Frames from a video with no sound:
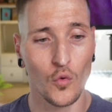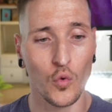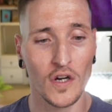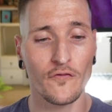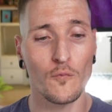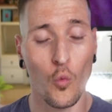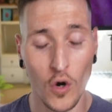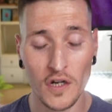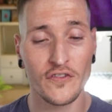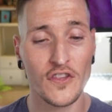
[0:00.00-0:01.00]

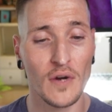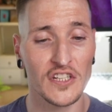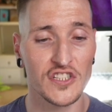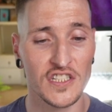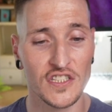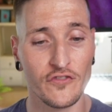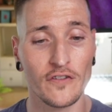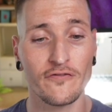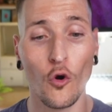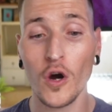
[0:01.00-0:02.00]
work for the Russians for
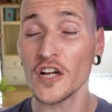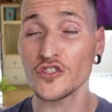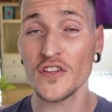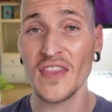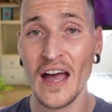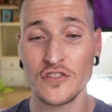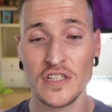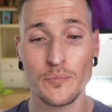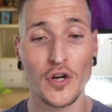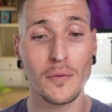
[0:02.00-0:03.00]

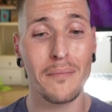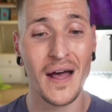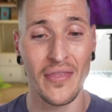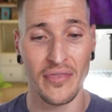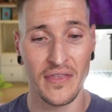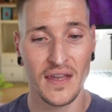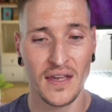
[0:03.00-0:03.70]
$400,000 per month